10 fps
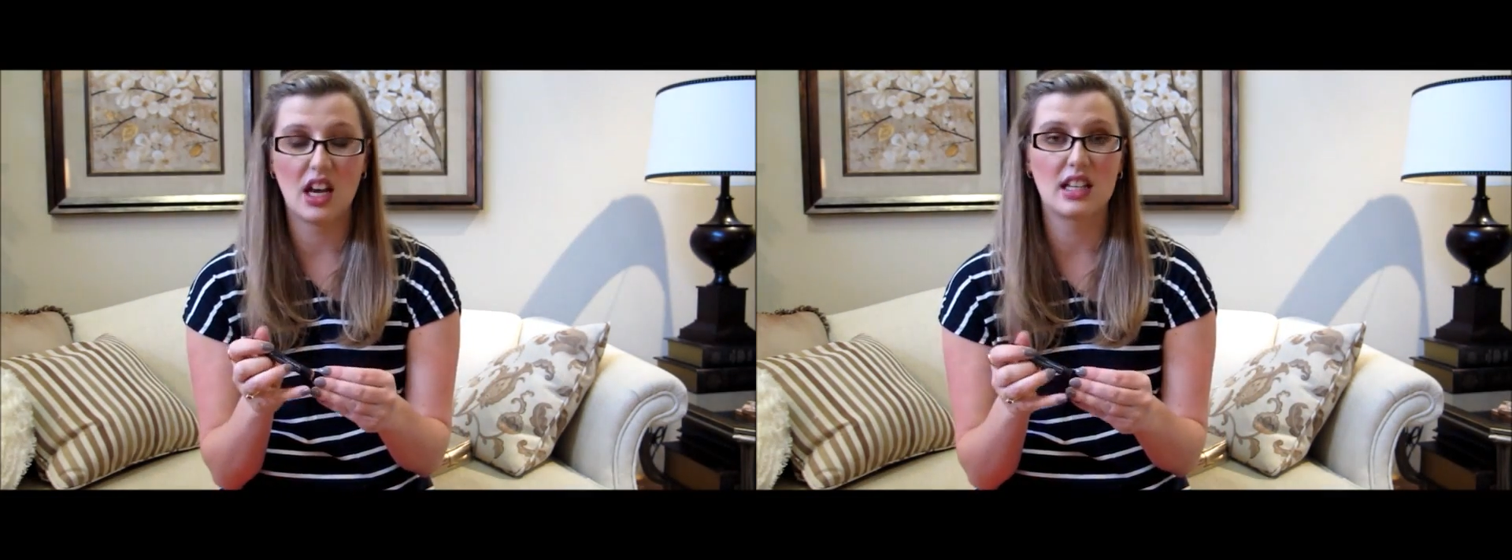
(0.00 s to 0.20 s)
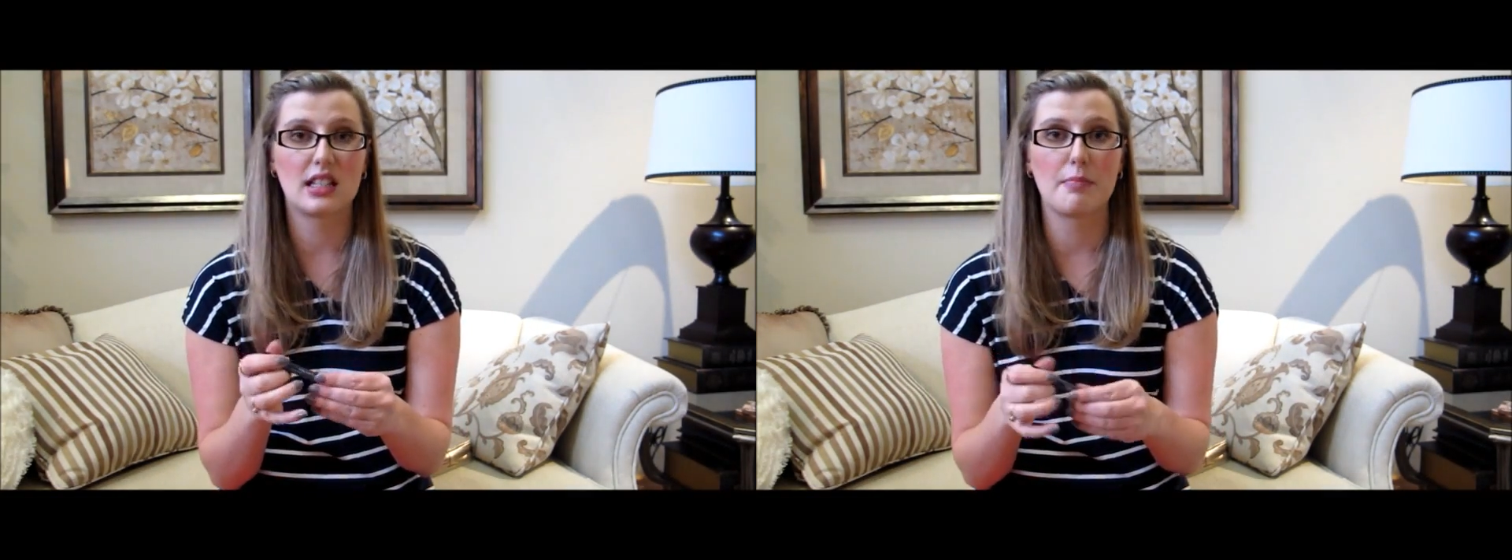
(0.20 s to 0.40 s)

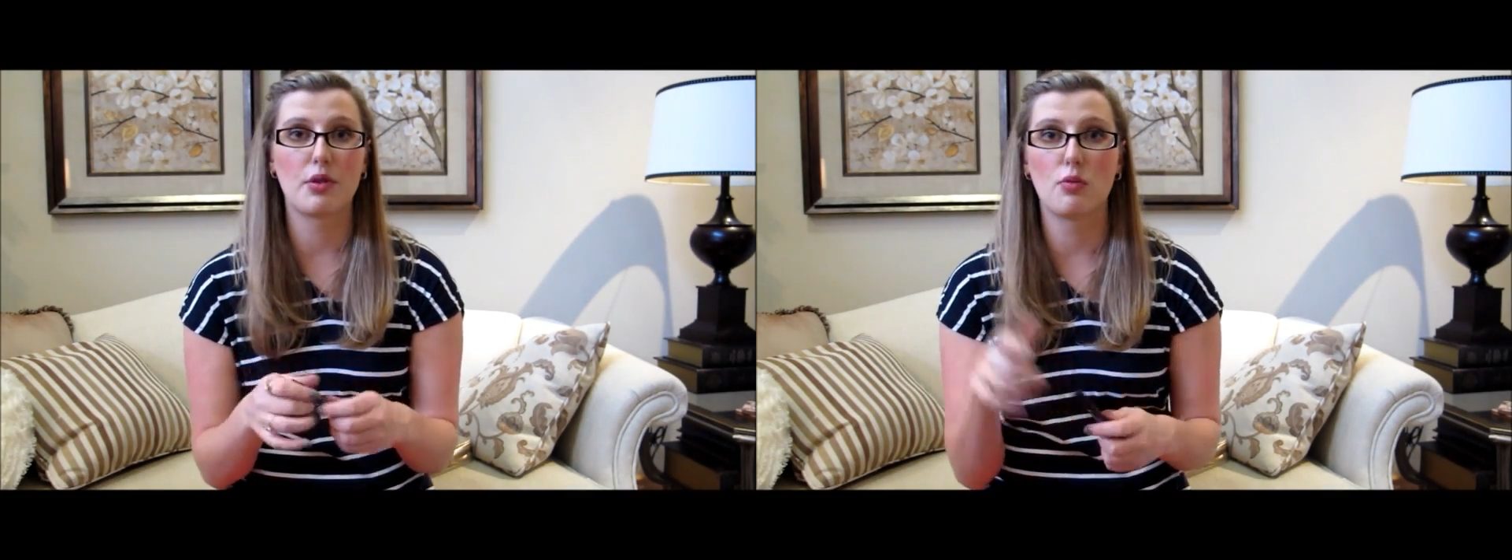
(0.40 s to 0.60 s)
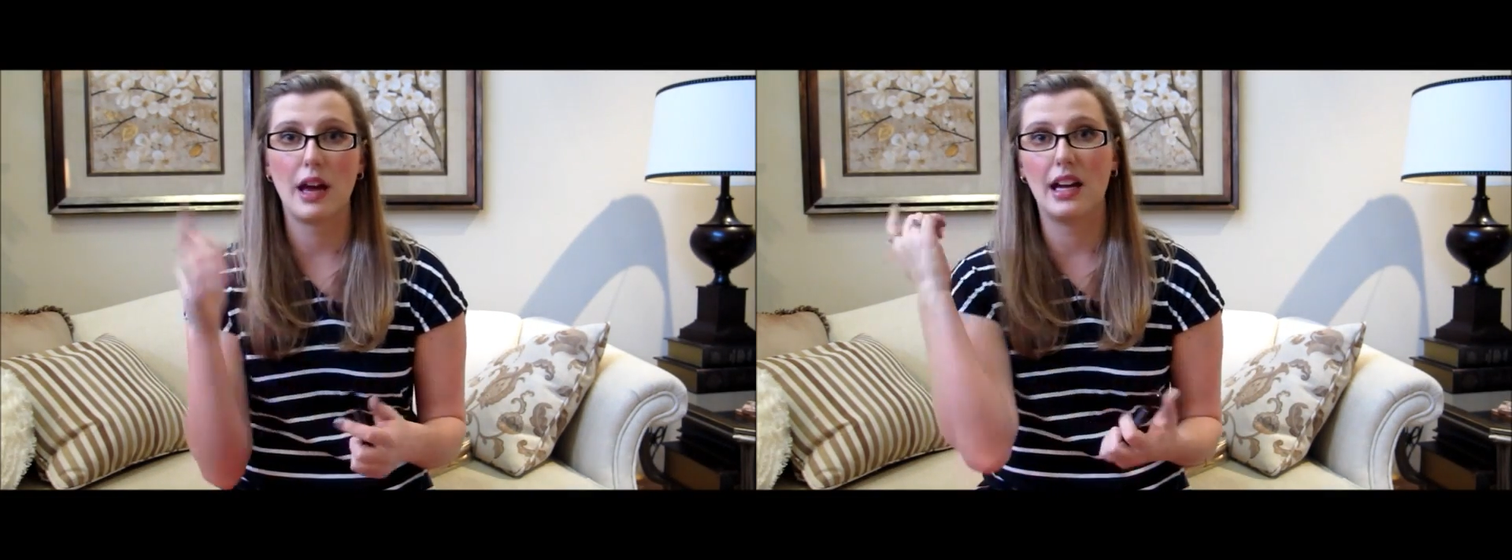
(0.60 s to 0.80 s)
a
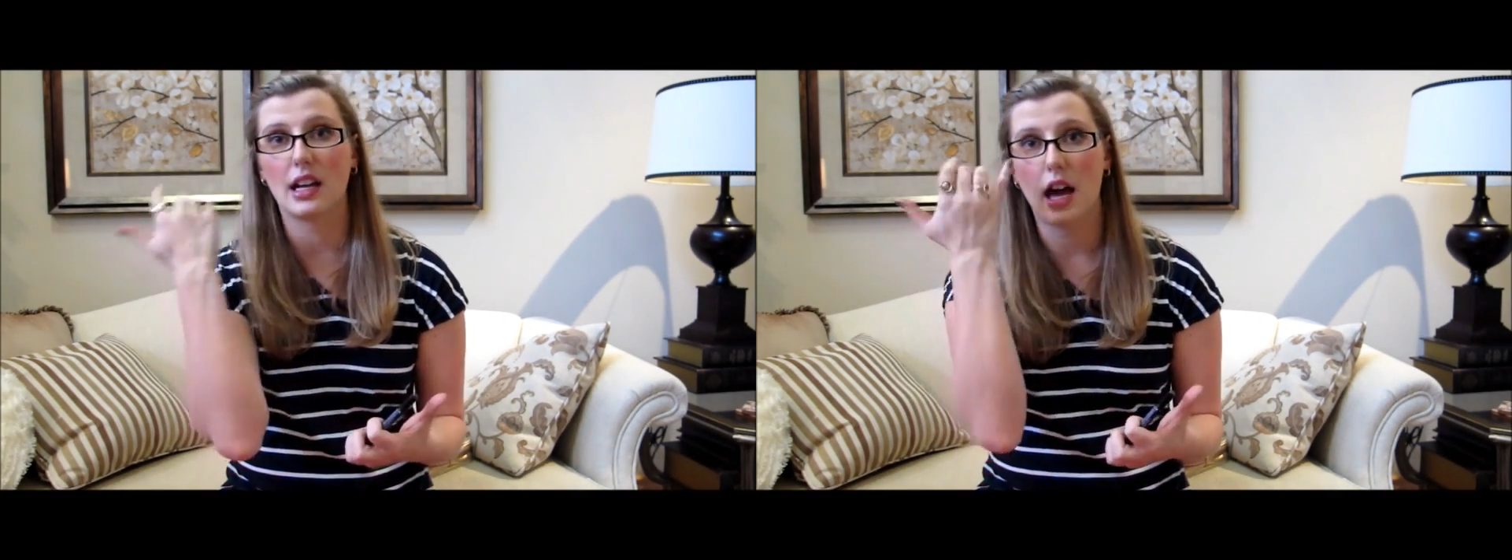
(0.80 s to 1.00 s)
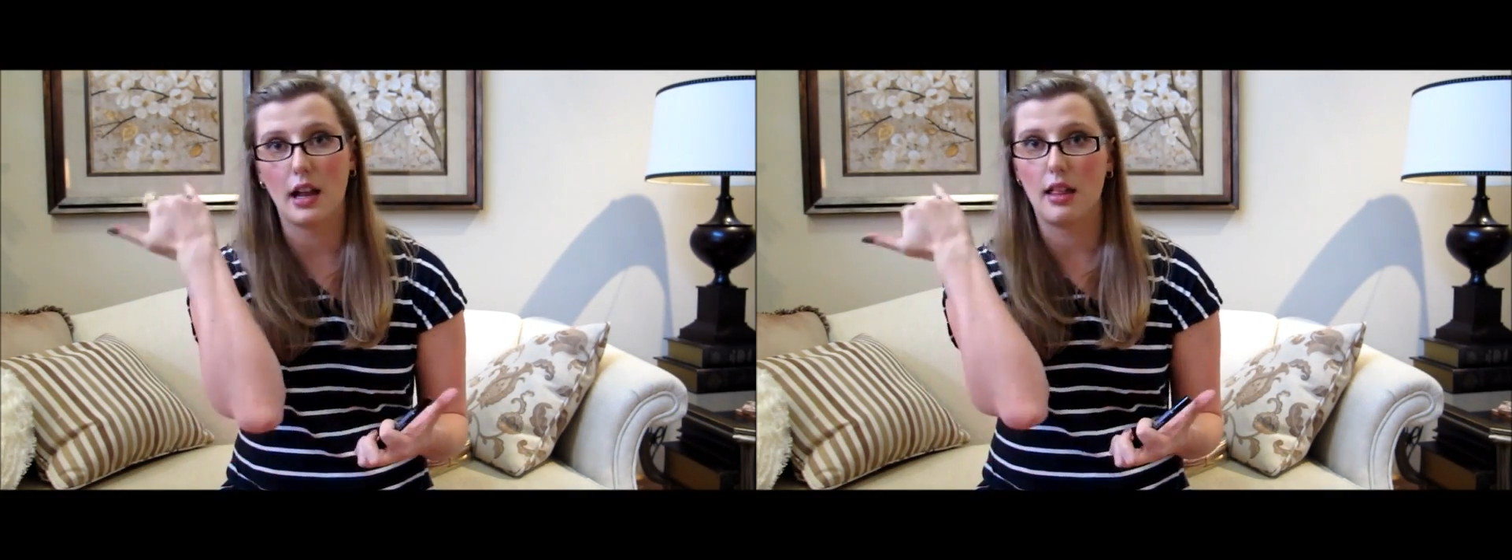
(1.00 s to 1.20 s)
simple way to
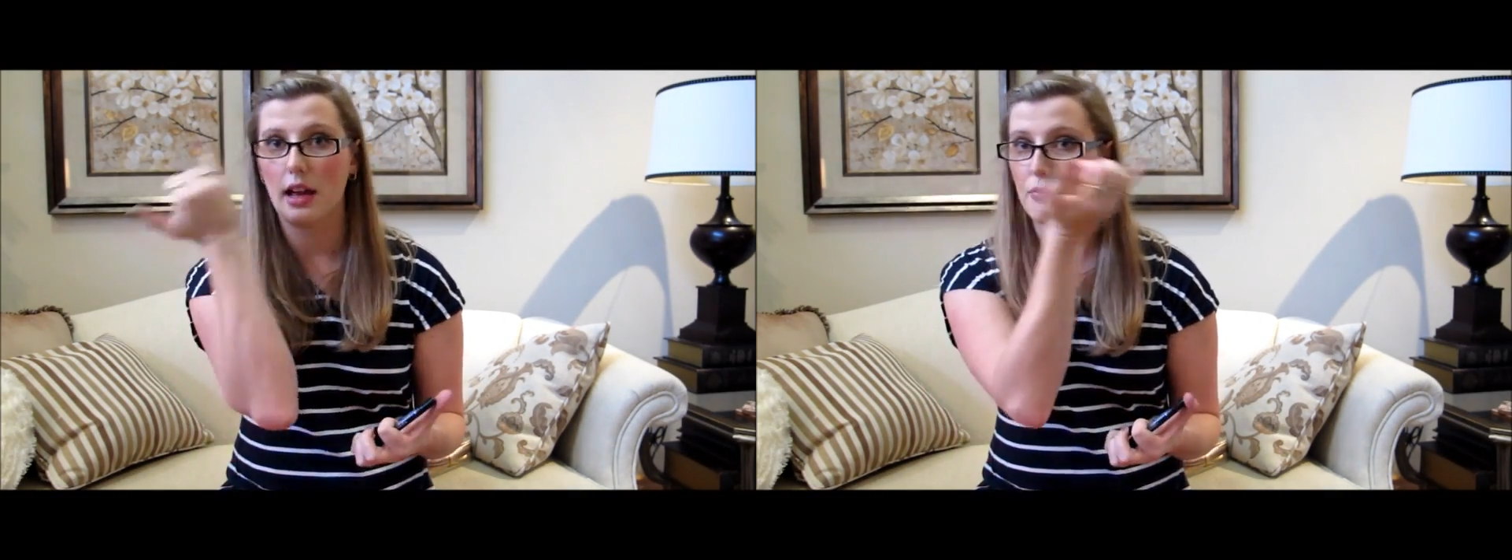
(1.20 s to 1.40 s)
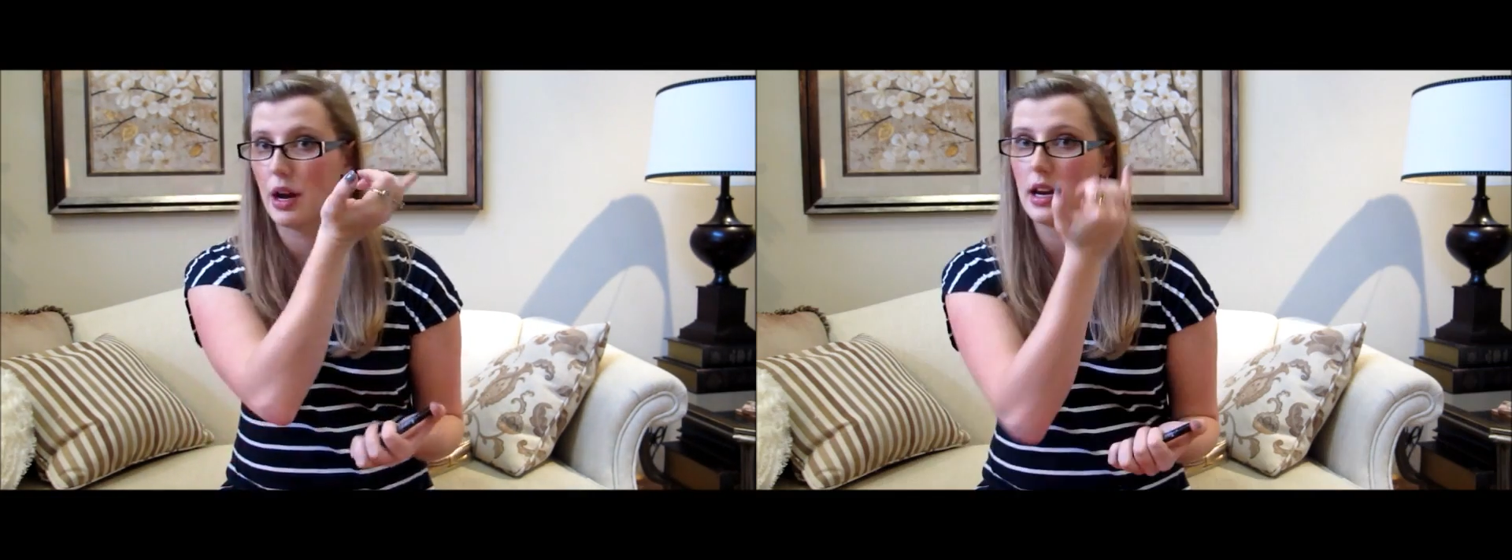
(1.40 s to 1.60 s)
kind of
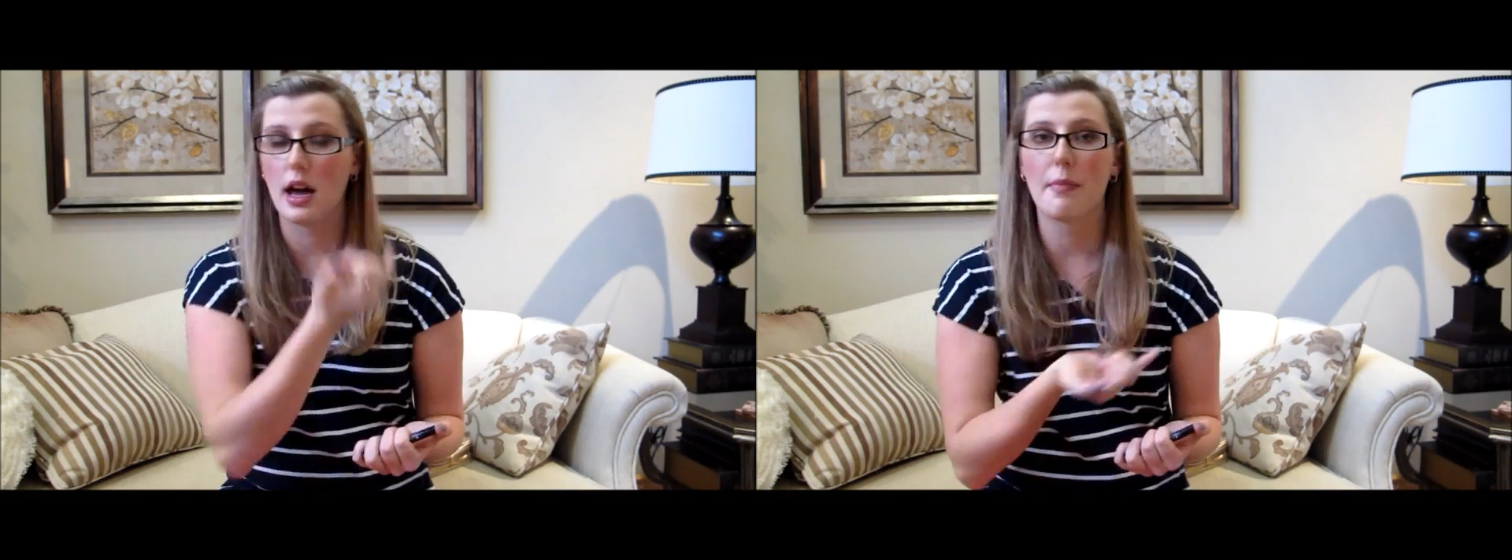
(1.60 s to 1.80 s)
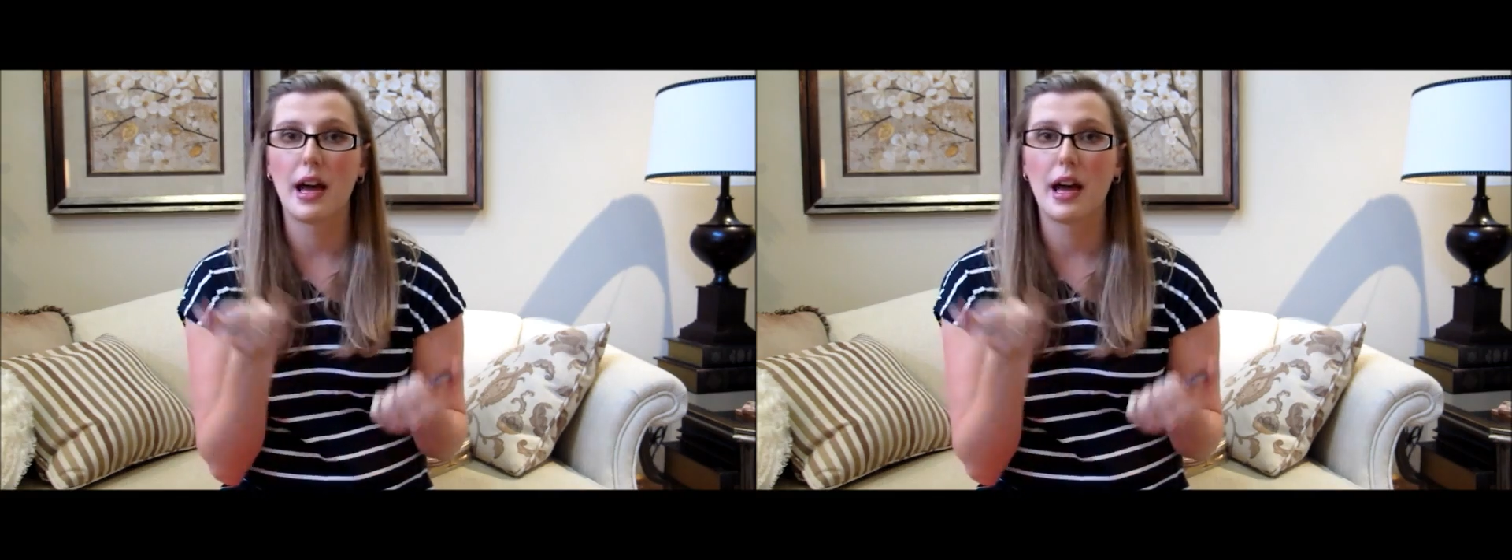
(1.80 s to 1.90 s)
like brighten up.